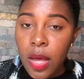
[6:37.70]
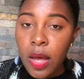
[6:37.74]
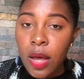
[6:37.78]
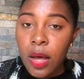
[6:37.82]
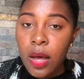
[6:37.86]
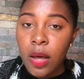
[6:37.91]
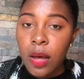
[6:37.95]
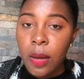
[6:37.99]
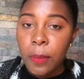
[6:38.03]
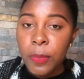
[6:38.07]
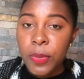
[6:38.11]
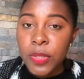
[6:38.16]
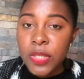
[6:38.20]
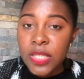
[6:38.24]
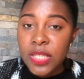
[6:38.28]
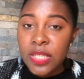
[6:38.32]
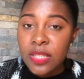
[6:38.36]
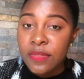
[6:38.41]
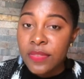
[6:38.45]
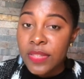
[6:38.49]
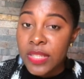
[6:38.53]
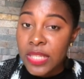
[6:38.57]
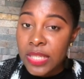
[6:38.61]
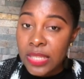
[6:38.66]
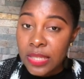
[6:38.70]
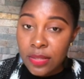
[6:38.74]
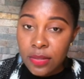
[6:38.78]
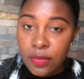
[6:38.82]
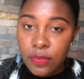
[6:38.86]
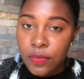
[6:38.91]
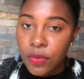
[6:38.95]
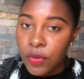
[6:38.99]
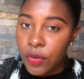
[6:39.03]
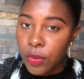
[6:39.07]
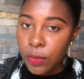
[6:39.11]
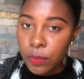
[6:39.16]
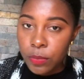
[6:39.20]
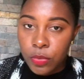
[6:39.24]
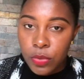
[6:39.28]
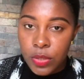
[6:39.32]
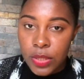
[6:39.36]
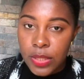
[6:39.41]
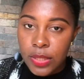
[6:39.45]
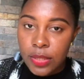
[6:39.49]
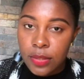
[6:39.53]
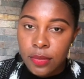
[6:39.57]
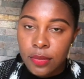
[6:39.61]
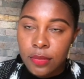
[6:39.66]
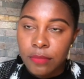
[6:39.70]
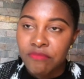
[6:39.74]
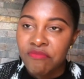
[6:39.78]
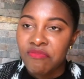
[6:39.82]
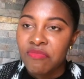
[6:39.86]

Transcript: Positivity is very important.